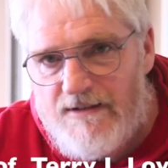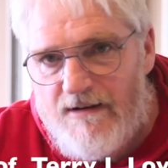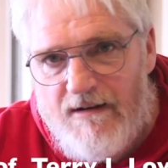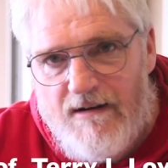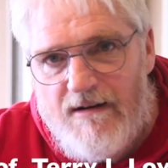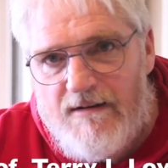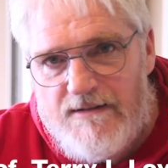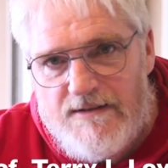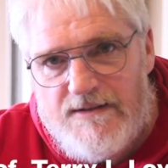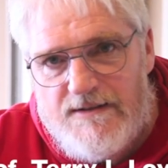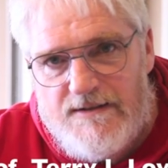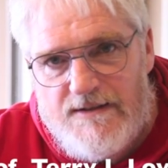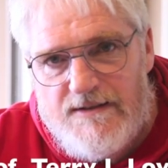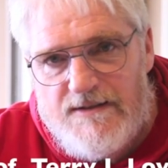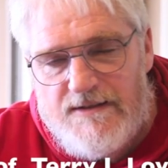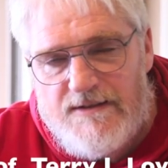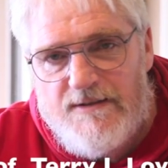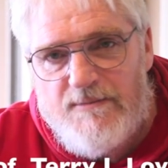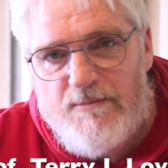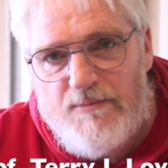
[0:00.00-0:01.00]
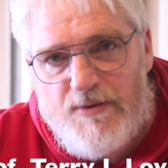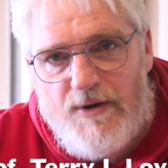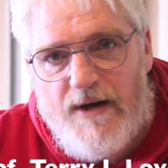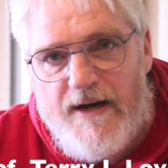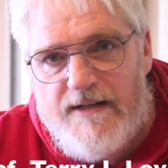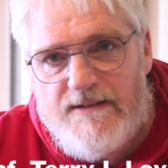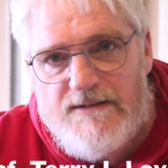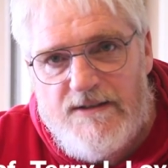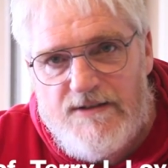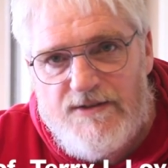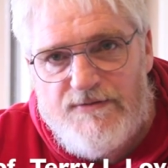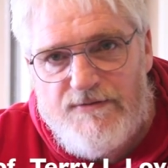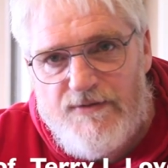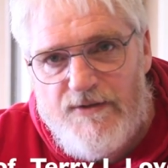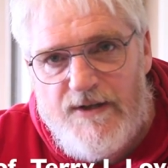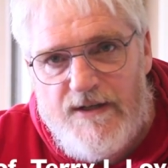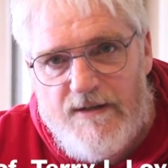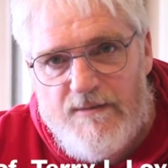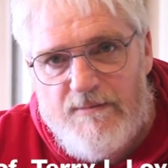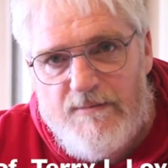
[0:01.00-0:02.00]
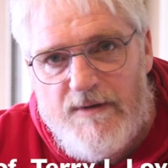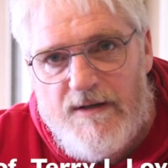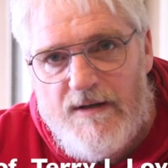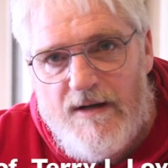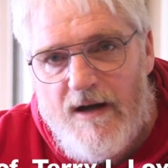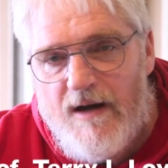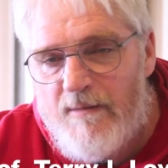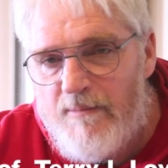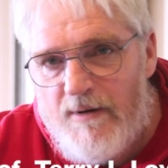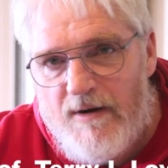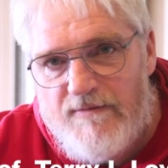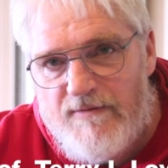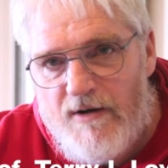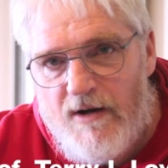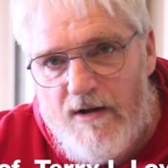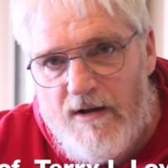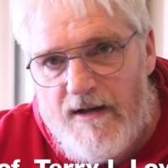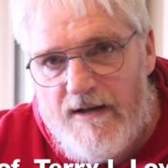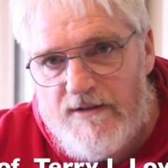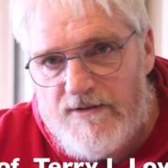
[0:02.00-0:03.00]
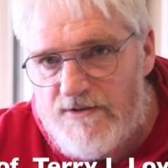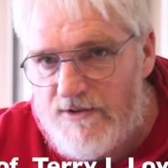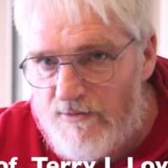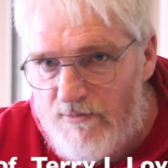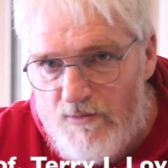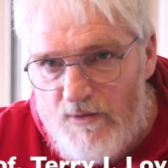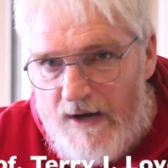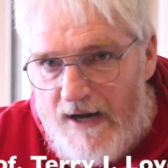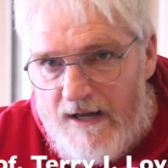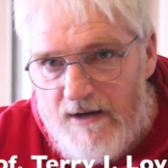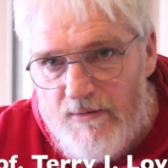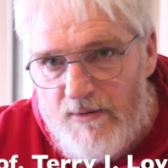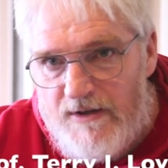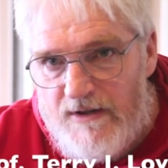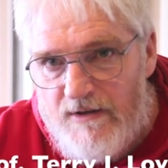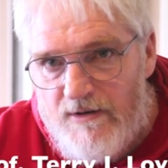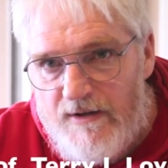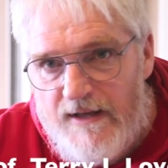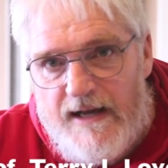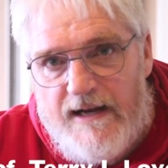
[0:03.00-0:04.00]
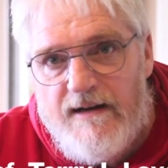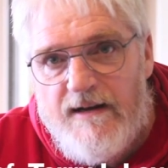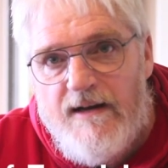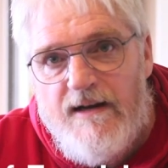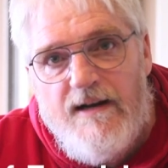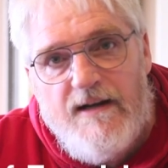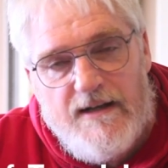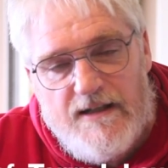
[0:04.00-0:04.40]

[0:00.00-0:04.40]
our system prizes freedom above all else. And how do we know that?